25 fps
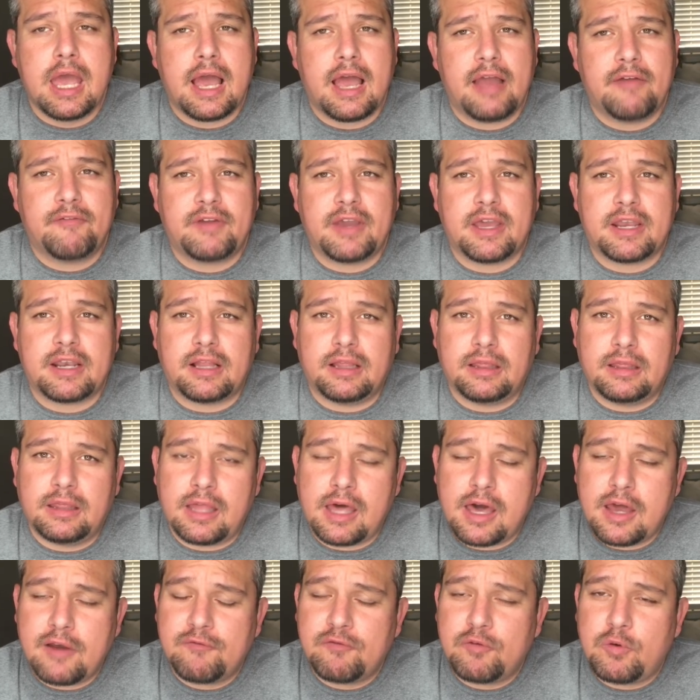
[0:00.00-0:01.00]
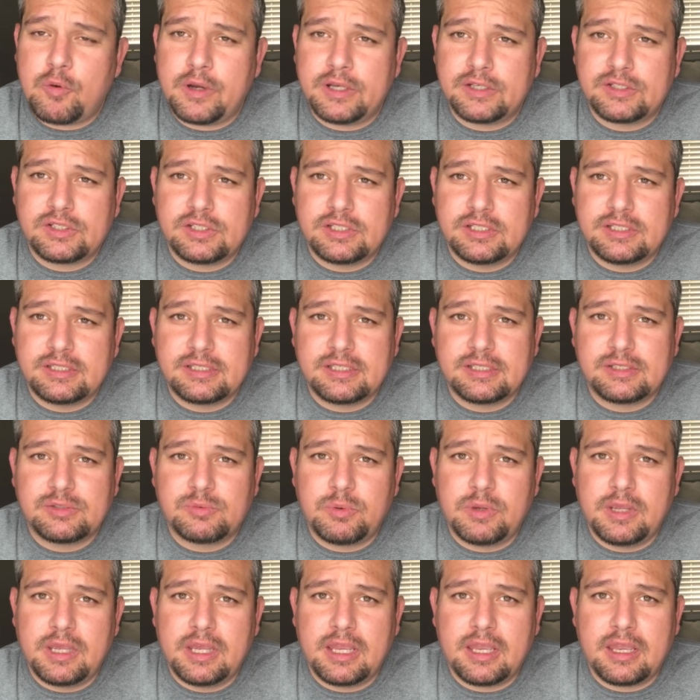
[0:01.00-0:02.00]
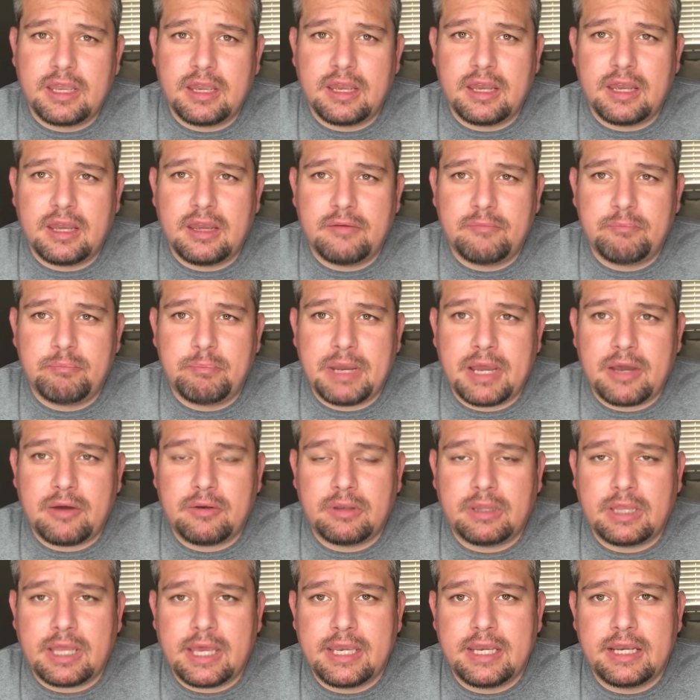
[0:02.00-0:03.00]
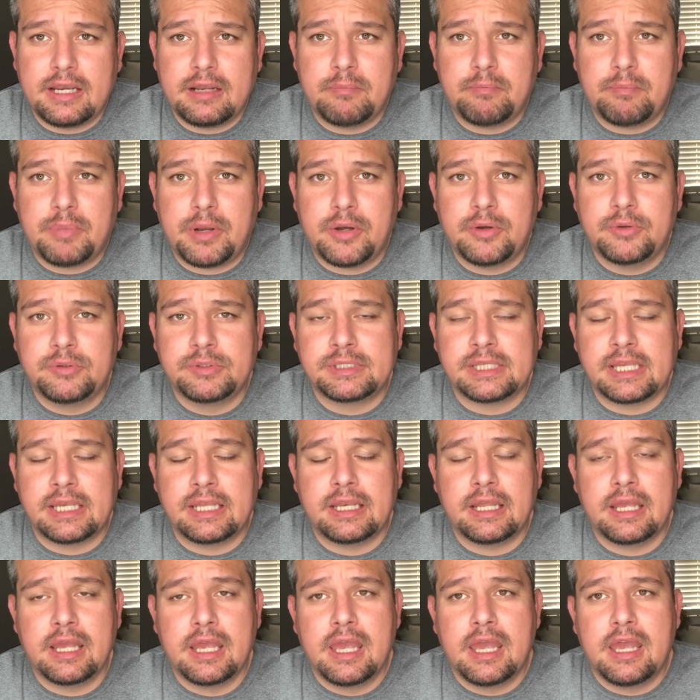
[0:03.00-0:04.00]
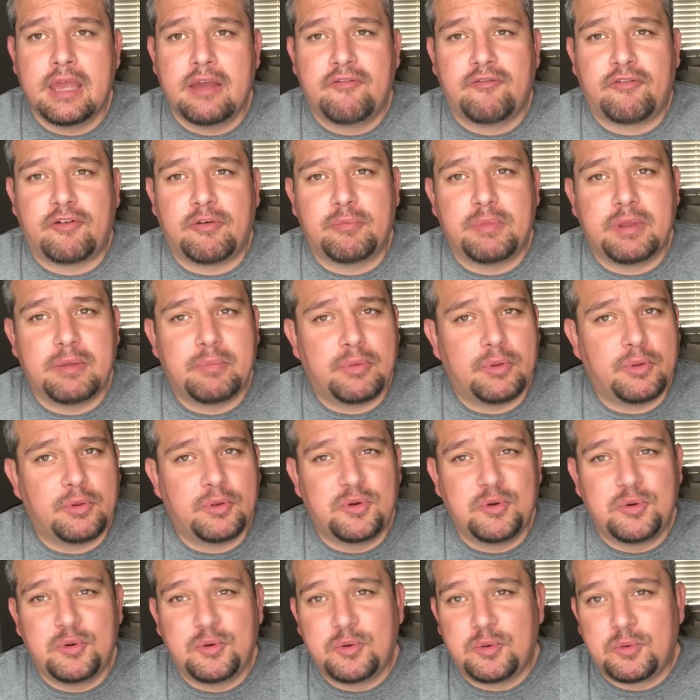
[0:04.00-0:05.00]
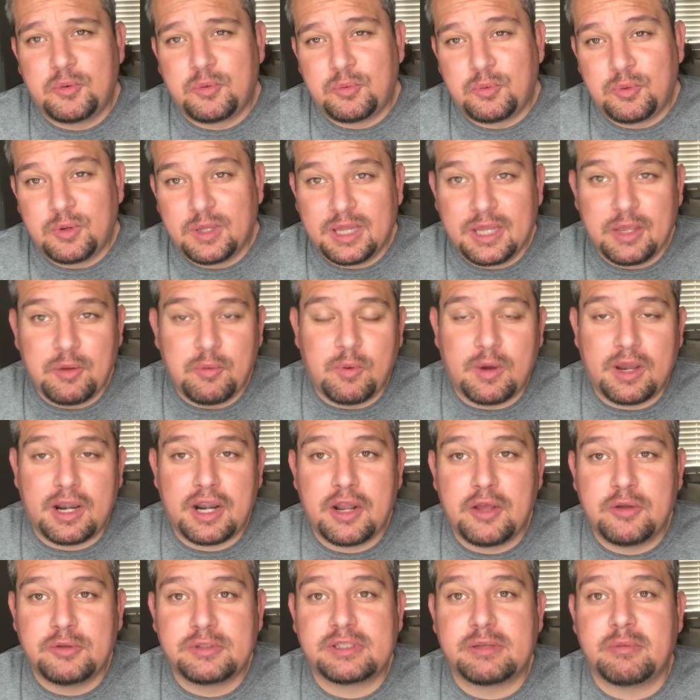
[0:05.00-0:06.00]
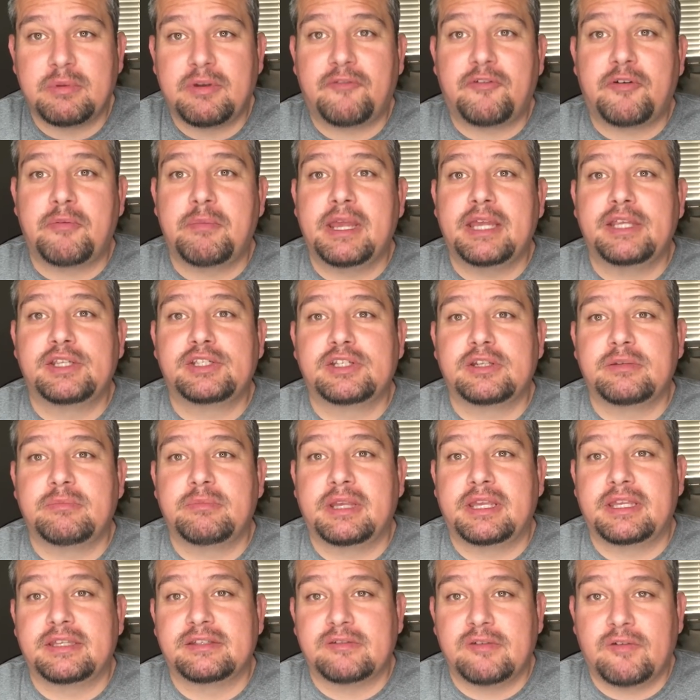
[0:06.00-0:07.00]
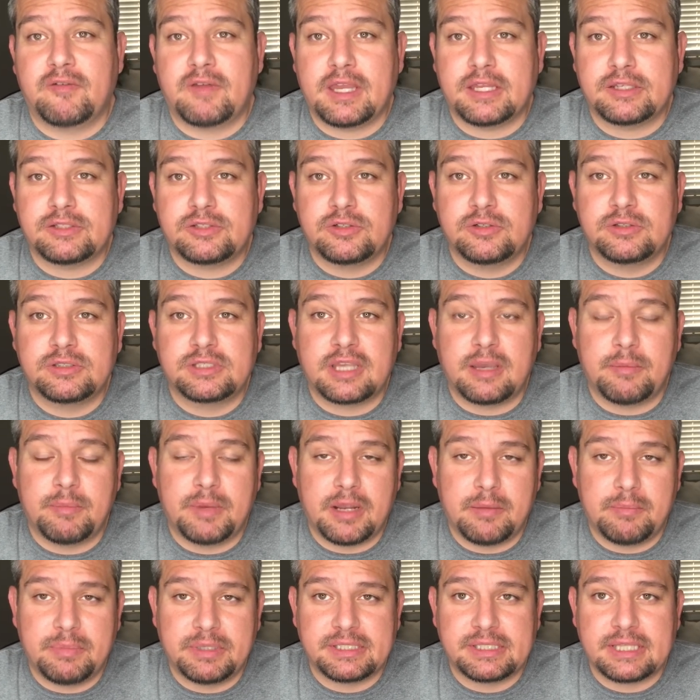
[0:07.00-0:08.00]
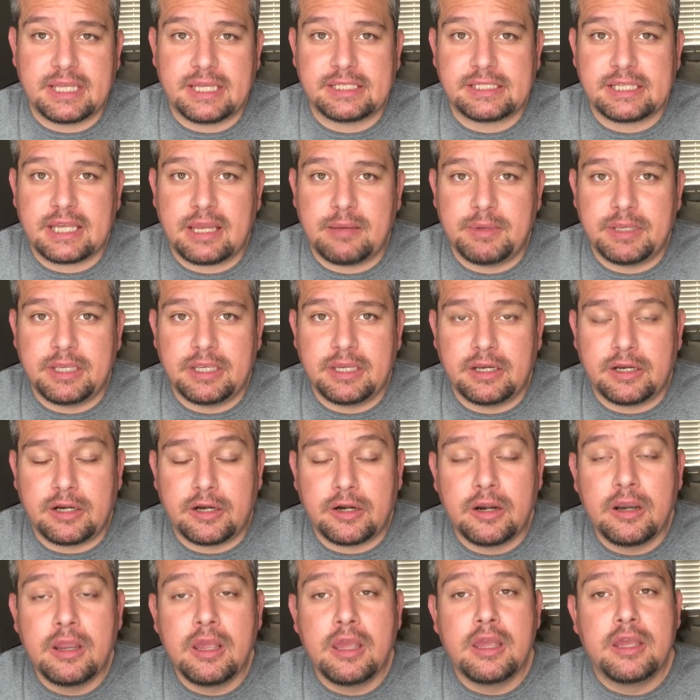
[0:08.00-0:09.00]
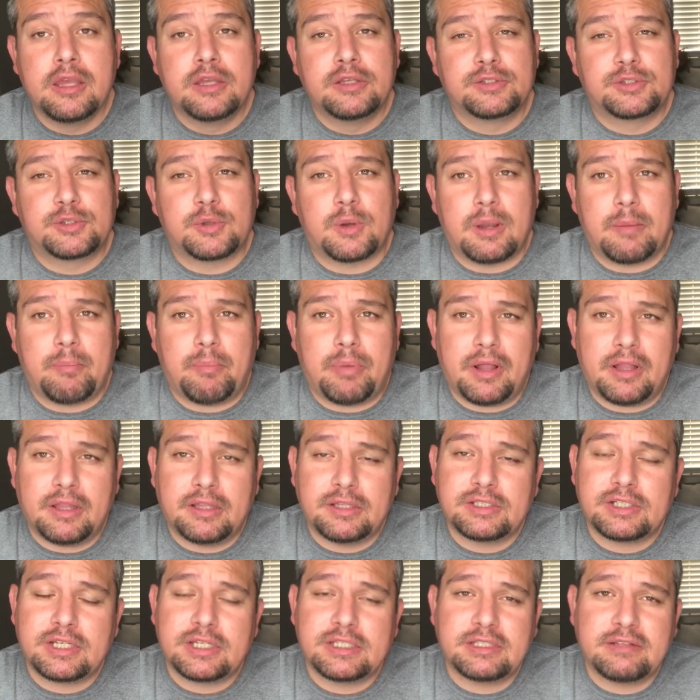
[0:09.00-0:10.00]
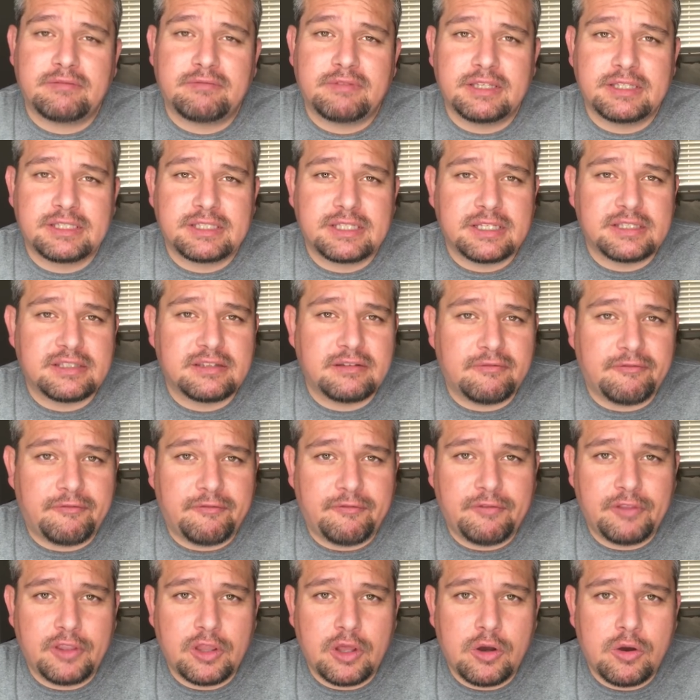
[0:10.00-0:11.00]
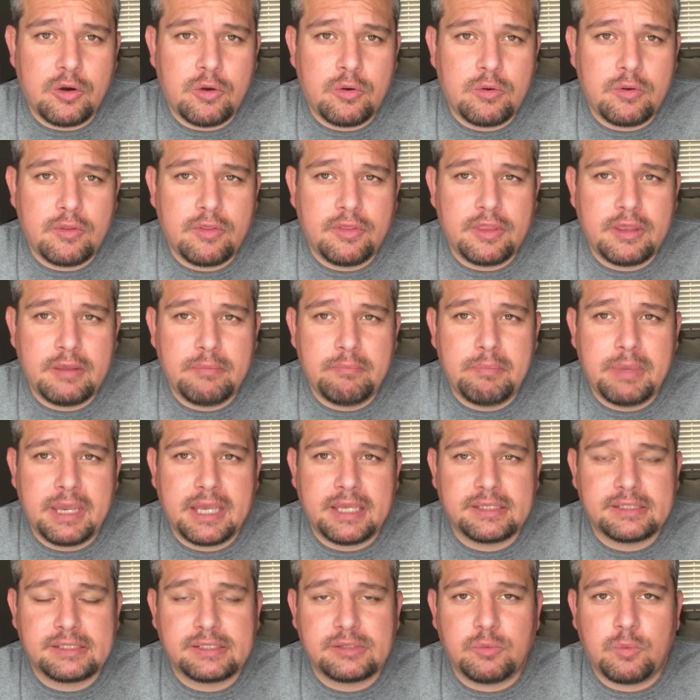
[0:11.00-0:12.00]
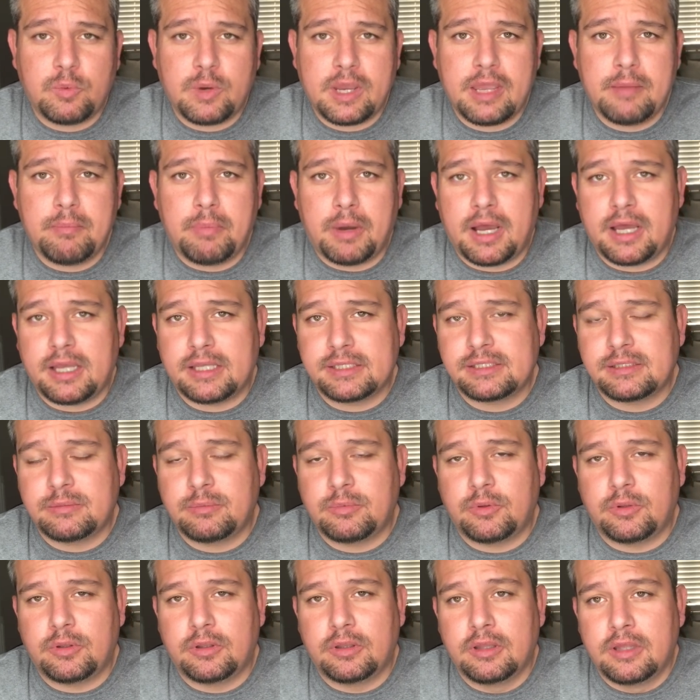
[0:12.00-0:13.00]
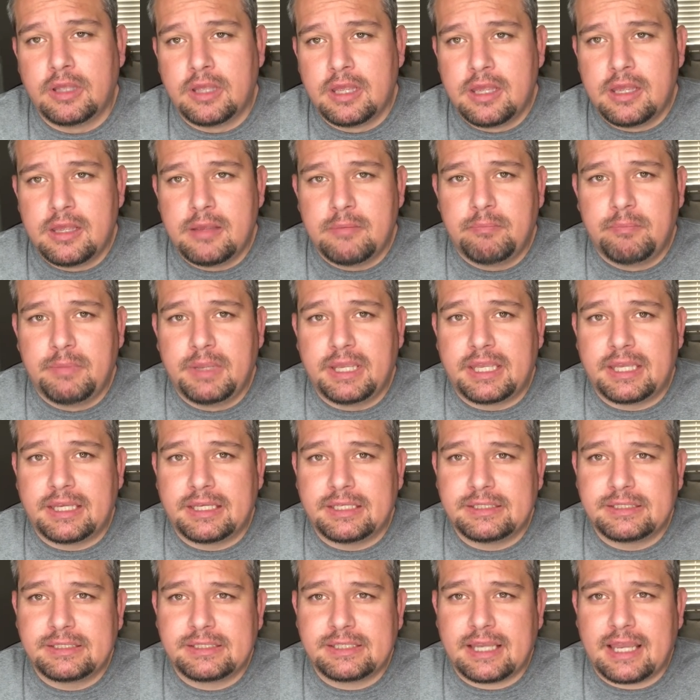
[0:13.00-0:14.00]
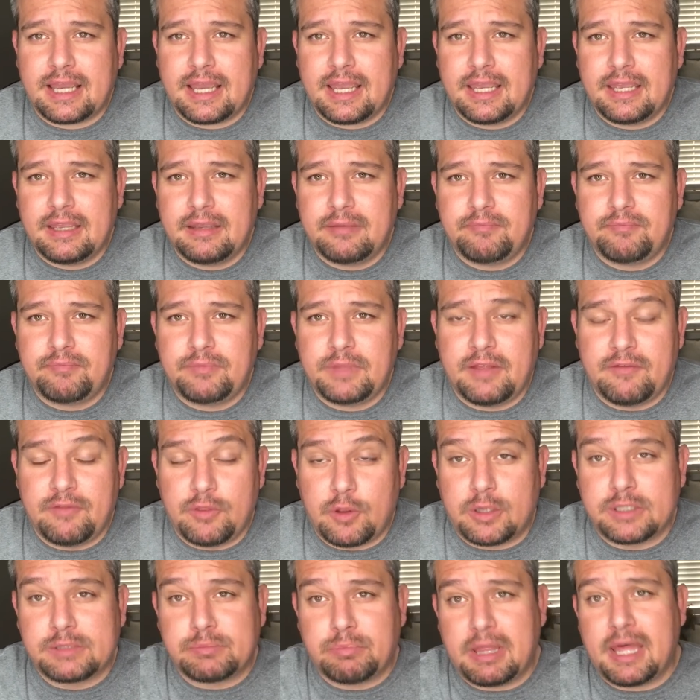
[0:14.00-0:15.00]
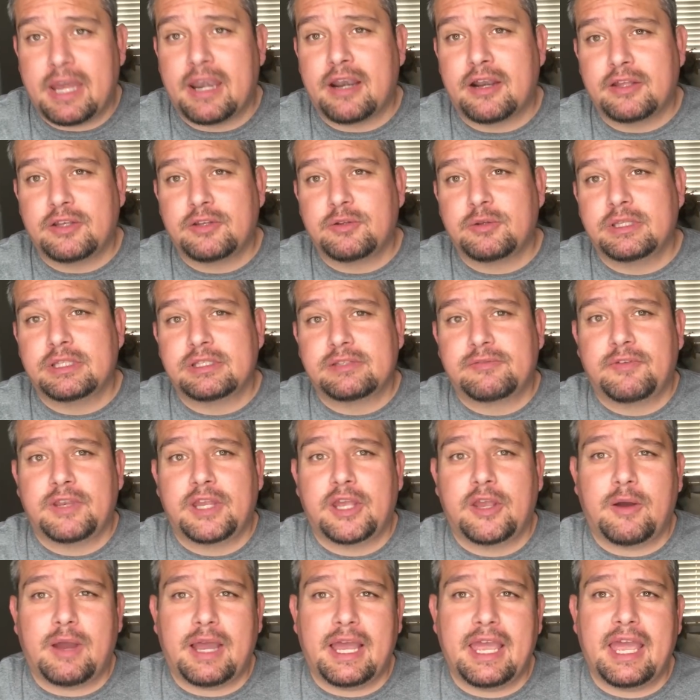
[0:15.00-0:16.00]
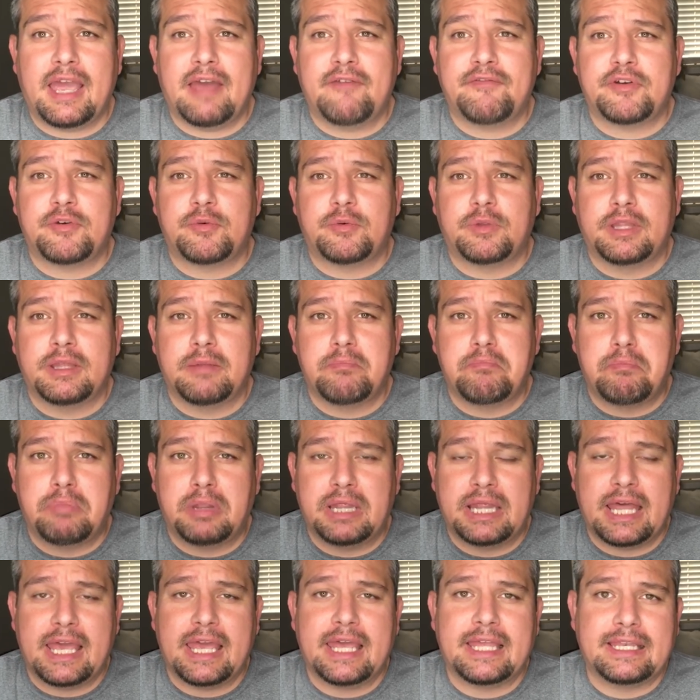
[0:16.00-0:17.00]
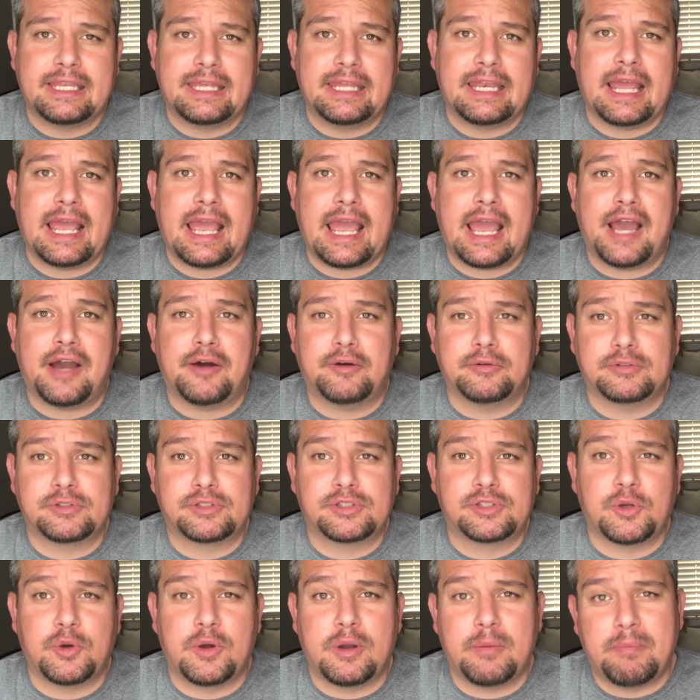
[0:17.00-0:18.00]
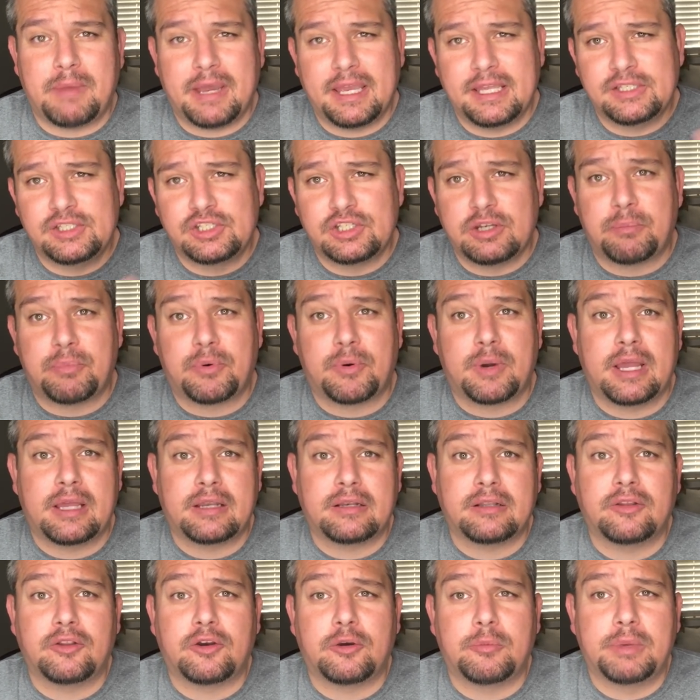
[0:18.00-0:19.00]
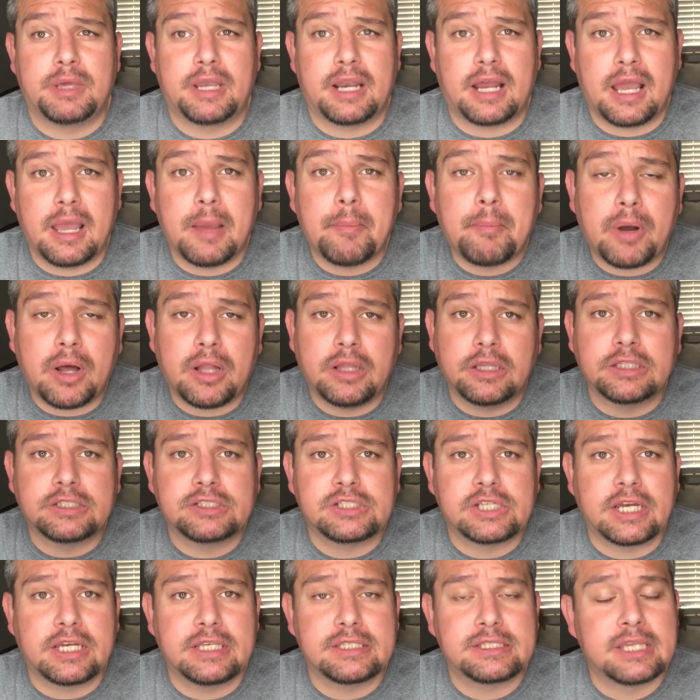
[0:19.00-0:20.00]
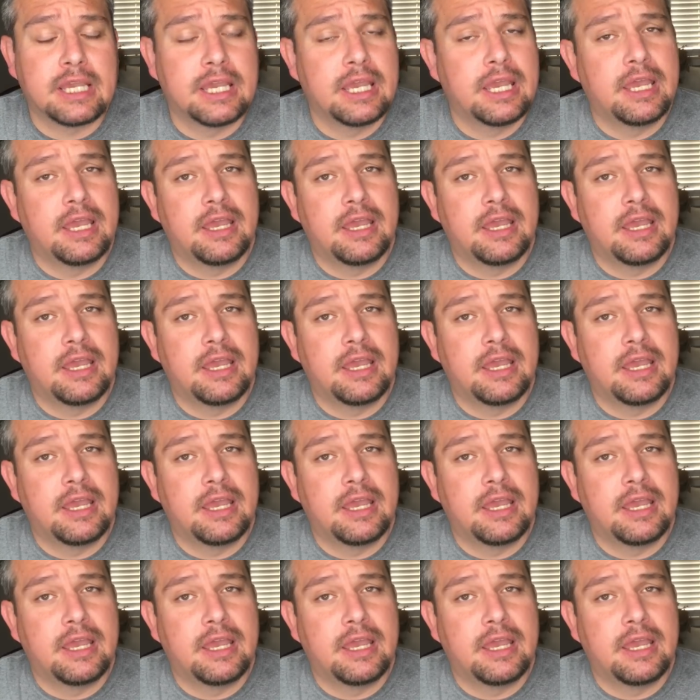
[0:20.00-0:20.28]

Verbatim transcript: I've gotten a lot of questions this week uh, about lighting and posing from people who really want to know some information because they've got shoots coming up. It's that time of year. So I apologize if this doesn't flow the best way possible because I, even though I was planning on doing this video, I haven't really planned it out. So it might jump around a little bit. I apologize.